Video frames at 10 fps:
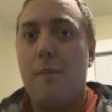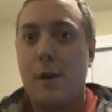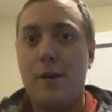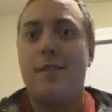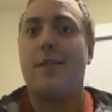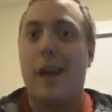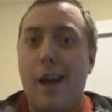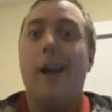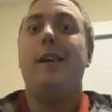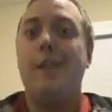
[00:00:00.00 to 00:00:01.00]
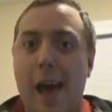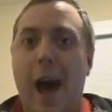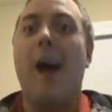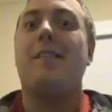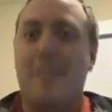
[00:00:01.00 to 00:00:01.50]
Barry's just like,
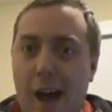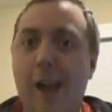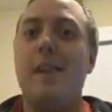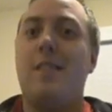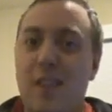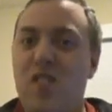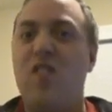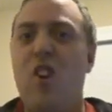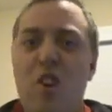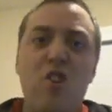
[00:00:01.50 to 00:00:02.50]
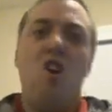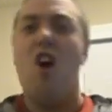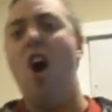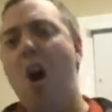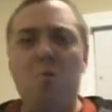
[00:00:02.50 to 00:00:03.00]
yeah, science is fun.
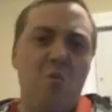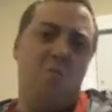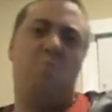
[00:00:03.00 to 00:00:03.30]
I'm a